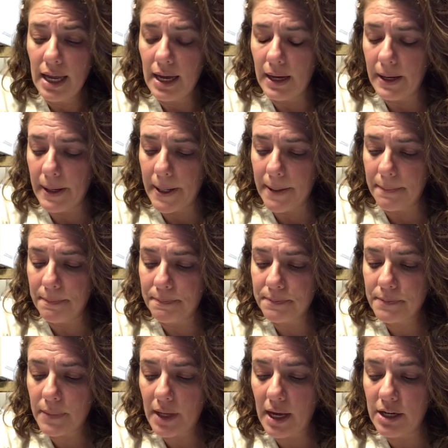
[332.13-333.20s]
and
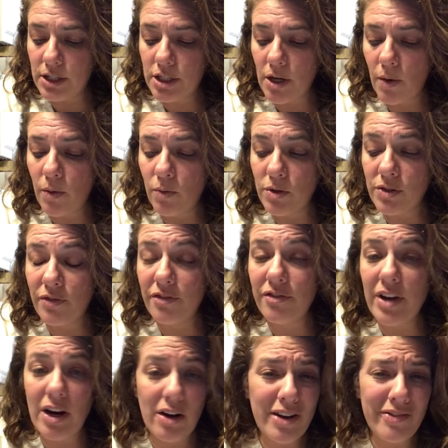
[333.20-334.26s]
so it was
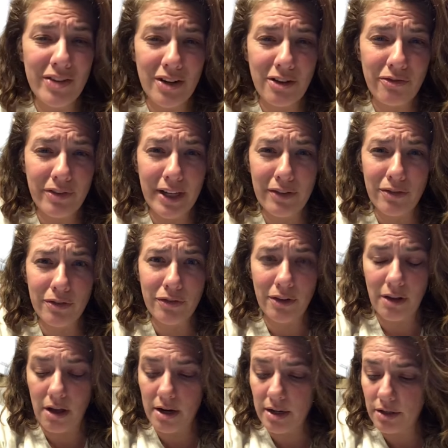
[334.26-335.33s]
very, very
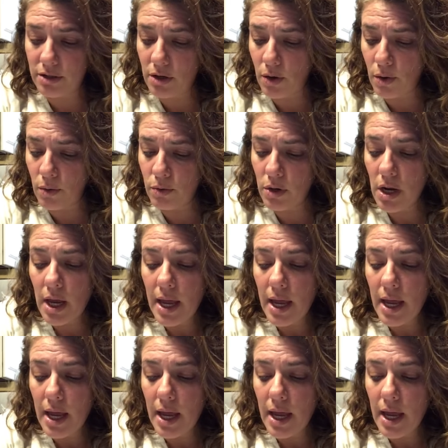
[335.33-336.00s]
flavorful on its own.